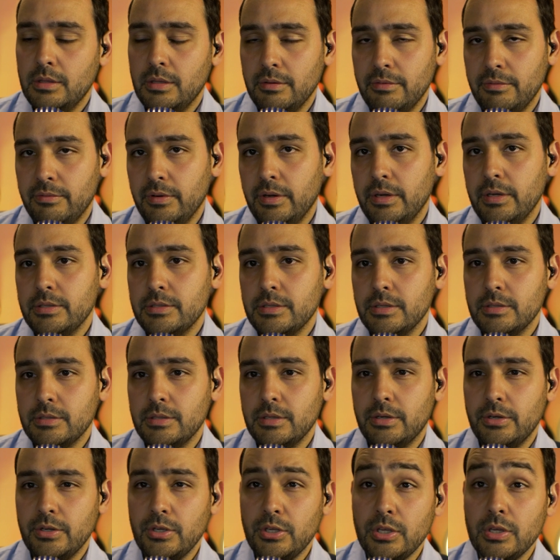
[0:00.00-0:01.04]
devices,
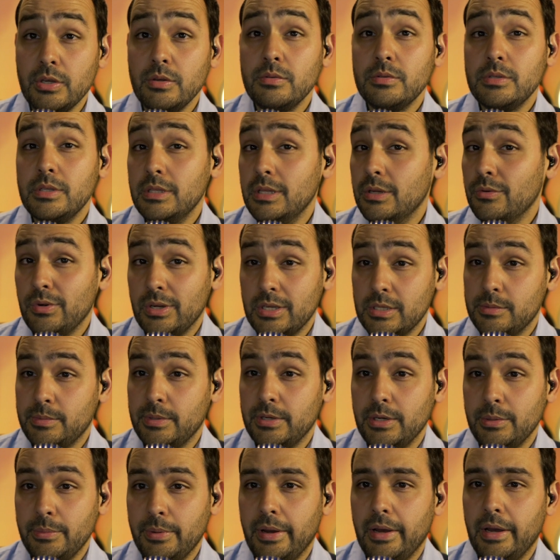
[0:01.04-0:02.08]
that are using the
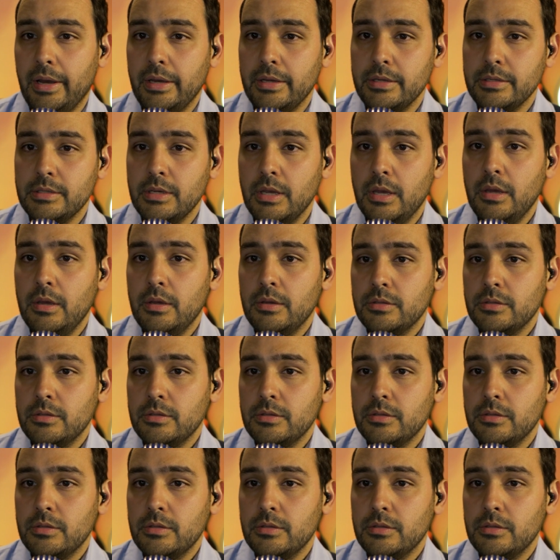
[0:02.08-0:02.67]
Raspberry Pis.